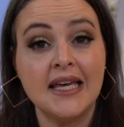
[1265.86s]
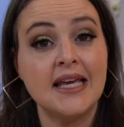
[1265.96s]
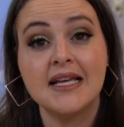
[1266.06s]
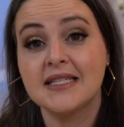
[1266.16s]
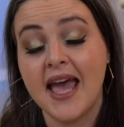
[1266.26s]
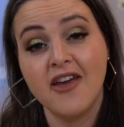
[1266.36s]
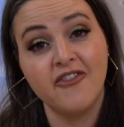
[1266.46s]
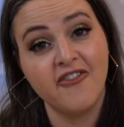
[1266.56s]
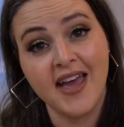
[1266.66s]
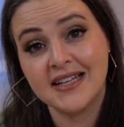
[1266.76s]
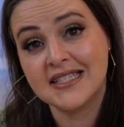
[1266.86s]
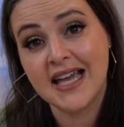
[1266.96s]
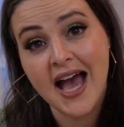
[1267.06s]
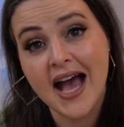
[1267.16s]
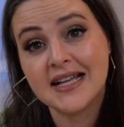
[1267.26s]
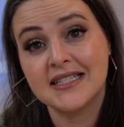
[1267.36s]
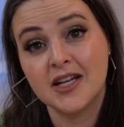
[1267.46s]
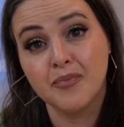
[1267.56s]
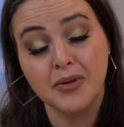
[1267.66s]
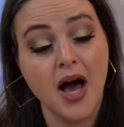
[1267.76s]
is a
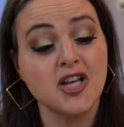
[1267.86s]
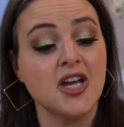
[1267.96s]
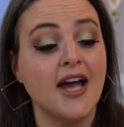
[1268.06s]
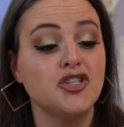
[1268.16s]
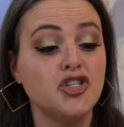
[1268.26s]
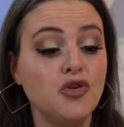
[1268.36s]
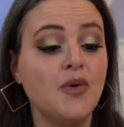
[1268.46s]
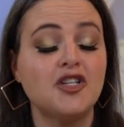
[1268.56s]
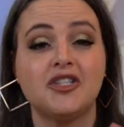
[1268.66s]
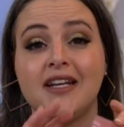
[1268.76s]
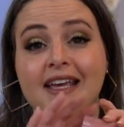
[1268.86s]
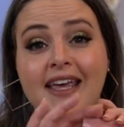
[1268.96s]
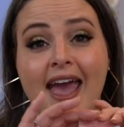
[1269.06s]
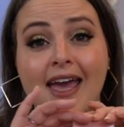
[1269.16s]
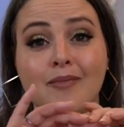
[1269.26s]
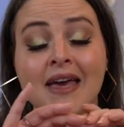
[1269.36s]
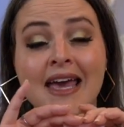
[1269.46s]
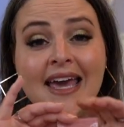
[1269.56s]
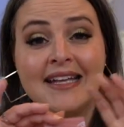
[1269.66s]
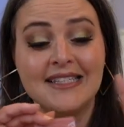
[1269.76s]
fantastic blush. I do wish that it came
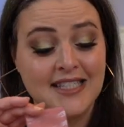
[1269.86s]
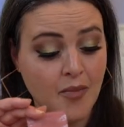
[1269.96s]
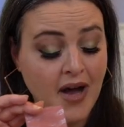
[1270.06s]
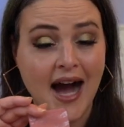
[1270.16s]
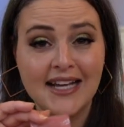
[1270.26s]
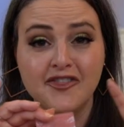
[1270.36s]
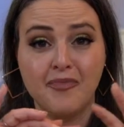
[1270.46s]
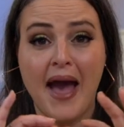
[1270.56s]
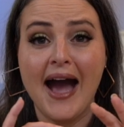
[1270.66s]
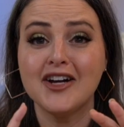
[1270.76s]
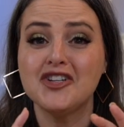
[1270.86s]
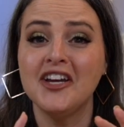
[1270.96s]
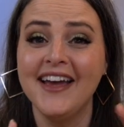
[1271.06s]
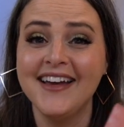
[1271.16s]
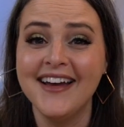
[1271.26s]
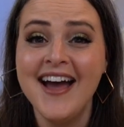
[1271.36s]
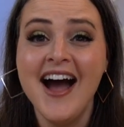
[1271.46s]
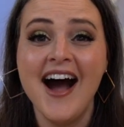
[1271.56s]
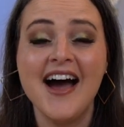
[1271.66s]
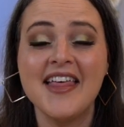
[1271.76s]
in some kind of packaging.
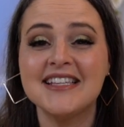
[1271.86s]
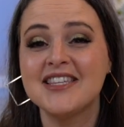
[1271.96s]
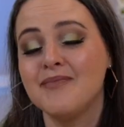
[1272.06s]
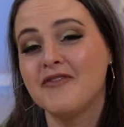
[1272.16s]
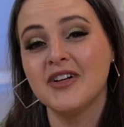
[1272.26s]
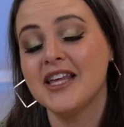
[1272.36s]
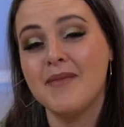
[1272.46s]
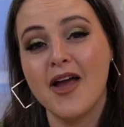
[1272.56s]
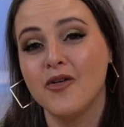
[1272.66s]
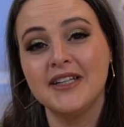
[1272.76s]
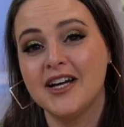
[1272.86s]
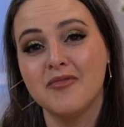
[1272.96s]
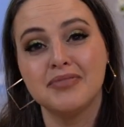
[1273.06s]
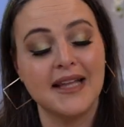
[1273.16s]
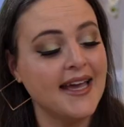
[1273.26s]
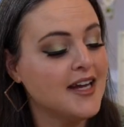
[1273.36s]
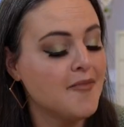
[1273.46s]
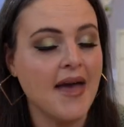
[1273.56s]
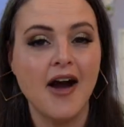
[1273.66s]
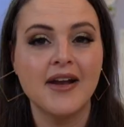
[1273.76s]
That's really my only complaint
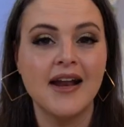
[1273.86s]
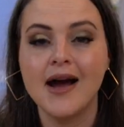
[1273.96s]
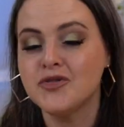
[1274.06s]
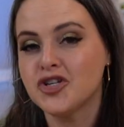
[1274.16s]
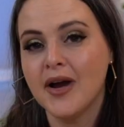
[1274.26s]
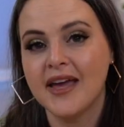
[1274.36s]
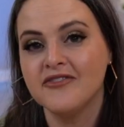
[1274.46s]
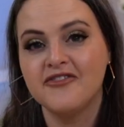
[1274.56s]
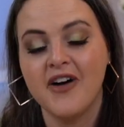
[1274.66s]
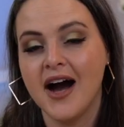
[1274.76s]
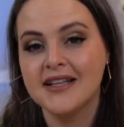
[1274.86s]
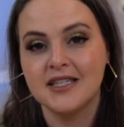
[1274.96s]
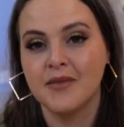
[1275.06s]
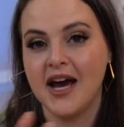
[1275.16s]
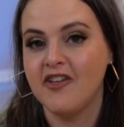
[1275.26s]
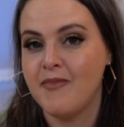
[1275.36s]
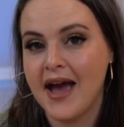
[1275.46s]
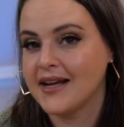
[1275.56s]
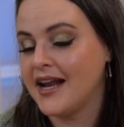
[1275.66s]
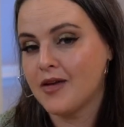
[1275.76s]
about it. I'm sure I can find some kind of
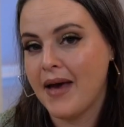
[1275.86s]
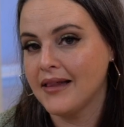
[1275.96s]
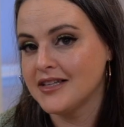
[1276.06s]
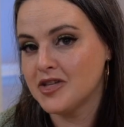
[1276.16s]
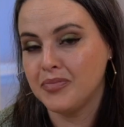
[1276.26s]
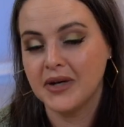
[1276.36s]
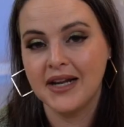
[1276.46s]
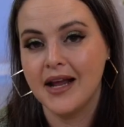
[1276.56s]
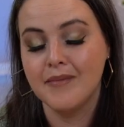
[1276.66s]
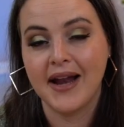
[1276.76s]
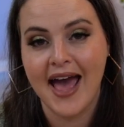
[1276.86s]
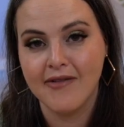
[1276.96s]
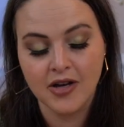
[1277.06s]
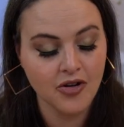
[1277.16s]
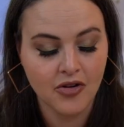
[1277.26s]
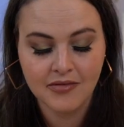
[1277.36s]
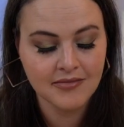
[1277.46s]
magnetic palette to put it in, but I haven't